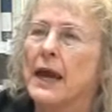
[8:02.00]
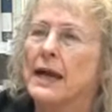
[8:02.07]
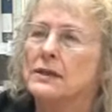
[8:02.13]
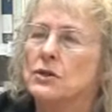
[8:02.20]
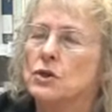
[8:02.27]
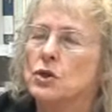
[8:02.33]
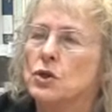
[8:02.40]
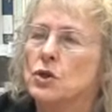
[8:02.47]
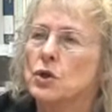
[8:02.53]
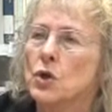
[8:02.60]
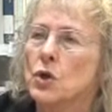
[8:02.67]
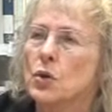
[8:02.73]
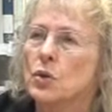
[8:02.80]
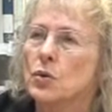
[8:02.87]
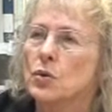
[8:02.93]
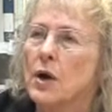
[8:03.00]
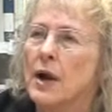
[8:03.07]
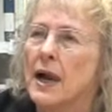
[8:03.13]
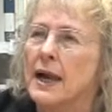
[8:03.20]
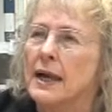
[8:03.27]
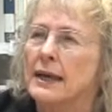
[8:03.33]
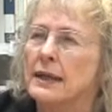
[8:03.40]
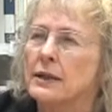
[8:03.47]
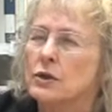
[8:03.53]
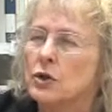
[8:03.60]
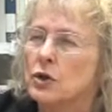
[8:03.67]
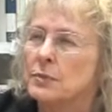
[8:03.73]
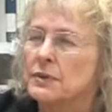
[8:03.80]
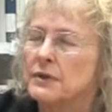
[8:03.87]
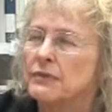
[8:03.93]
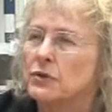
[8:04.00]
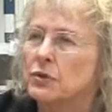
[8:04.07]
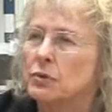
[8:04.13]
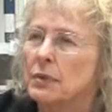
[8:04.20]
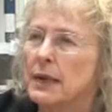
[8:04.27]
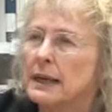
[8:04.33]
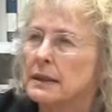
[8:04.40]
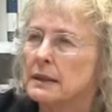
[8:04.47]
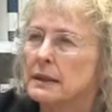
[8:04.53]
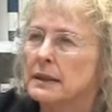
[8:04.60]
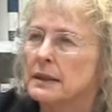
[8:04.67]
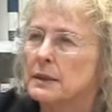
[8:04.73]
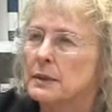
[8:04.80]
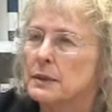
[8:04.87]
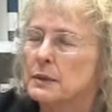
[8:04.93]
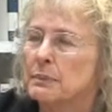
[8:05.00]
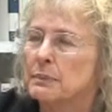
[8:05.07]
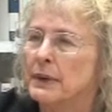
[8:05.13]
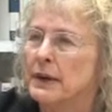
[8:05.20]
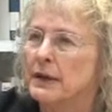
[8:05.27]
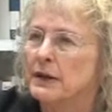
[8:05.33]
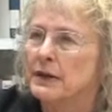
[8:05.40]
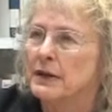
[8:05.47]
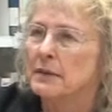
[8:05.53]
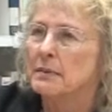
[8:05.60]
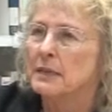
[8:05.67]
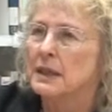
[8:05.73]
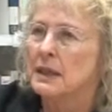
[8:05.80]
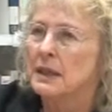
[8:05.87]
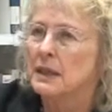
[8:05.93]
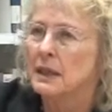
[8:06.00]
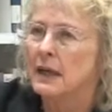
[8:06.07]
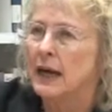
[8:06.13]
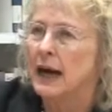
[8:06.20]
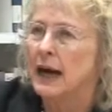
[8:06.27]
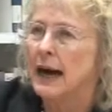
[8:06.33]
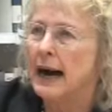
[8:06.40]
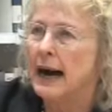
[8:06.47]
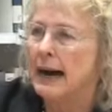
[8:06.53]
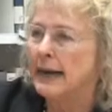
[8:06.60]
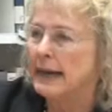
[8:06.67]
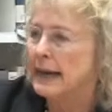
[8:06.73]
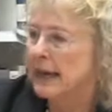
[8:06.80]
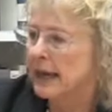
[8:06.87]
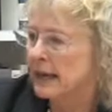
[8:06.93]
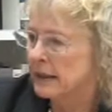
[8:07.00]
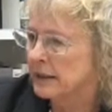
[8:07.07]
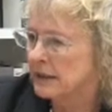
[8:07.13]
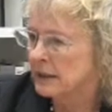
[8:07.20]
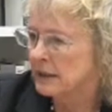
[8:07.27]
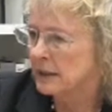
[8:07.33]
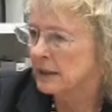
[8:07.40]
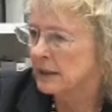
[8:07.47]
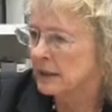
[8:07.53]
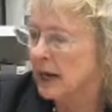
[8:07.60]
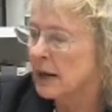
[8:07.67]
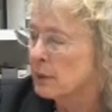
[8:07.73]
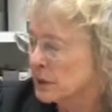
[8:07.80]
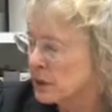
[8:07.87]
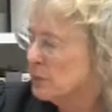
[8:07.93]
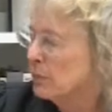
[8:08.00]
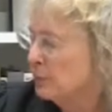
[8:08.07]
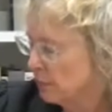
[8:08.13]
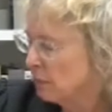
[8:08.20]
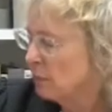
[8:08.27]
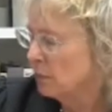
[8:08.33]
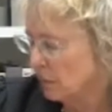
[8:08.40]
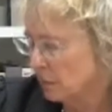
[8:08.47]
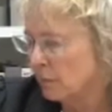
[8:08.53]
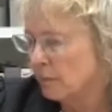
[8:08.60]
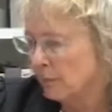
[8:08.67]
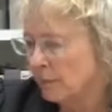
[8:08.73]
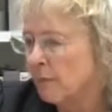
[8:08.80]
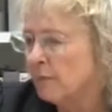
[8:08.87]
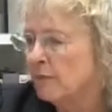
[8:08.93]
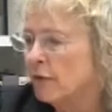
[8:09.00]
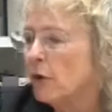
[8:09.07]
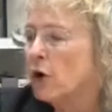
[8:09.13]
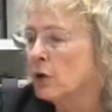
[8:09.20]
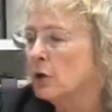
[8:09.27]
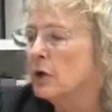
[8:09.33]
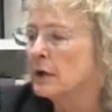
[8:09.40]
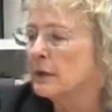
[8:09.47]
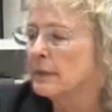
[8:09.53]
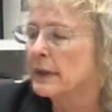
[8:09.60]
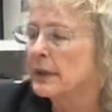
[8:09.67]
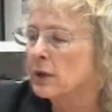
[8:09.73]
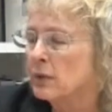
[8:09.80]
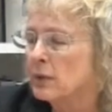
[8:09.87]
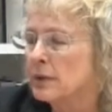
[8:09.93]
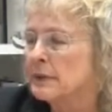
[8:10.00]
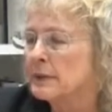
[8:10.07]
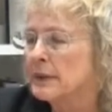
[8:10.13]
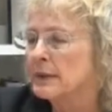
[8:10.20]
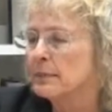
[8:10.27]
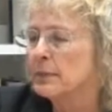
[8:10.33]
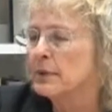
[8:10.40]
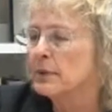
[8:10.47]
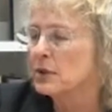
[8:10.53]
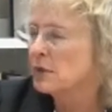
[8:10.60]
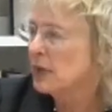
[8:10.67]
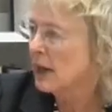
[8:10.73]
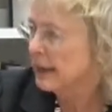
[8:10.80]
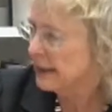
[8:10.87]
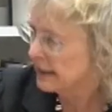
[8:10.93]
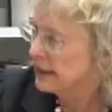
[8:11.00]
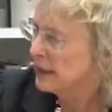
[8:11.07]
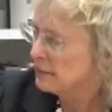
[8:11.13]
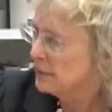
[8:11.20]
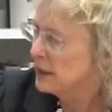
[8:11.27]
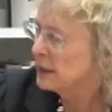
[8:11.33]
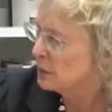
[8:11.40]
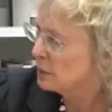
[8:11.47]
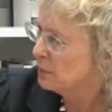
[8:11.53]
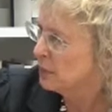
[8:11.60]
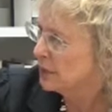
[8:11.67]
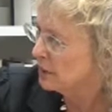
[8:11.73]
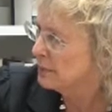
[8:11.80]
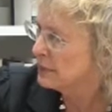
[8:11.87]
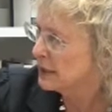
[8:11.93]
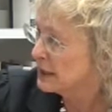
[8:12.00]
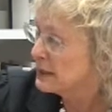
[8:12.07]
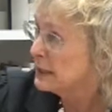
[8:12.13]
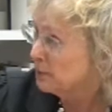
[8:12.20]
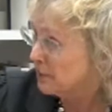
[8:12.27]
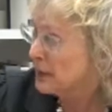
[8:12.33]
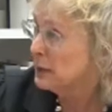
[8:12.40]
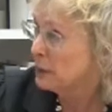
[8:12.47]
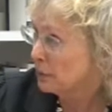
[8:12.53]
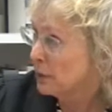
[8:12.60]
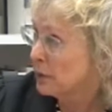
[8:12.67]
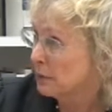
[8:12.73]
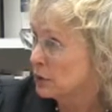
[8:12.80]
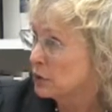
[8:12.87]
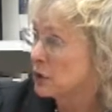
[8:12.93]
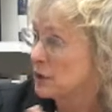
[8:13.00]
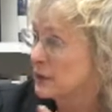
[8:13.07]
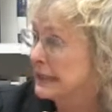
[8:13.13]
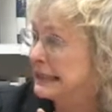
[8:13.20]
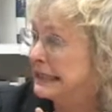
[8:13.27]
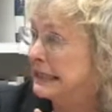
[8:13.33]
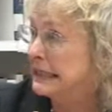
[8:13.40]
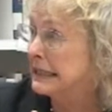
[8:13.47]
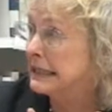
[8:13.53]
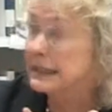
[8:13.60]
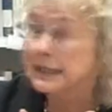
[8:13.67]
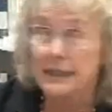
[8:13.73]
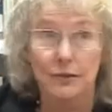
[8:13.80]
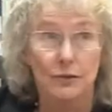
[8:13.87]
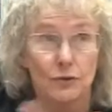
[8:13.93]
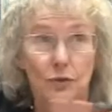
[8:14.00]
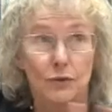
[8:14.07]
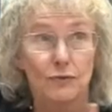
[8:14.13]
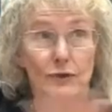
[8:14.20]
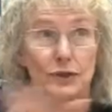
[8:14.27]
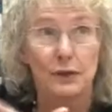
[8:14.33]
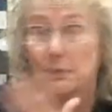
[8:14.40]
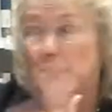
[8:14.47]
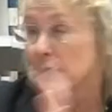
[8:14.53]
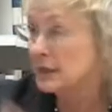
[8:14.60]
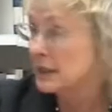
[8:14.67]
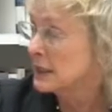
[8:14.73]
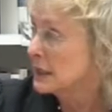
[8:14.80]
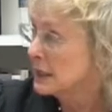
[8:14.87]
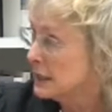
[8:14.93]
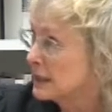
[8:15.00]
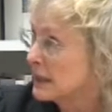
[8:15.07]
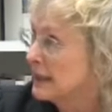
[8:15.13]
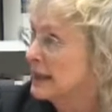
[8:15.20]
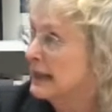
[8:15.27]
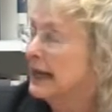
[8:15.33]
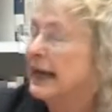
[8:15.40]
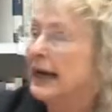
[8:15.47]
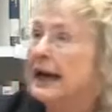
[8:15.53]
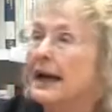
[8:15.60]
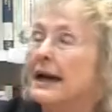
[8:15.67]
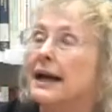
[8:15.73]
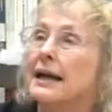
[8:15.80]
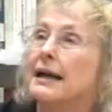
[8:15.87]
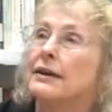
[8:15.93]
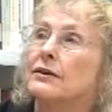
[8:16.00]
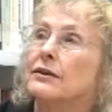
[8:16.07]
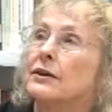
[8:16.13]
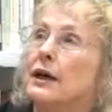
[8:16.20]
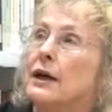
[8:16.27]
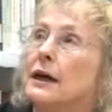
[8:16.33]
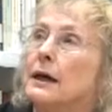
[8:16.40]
And so in terms of directly inspiring me, I was far along in my career at that point, so I'd seen many department chairs and deans and university presidents, and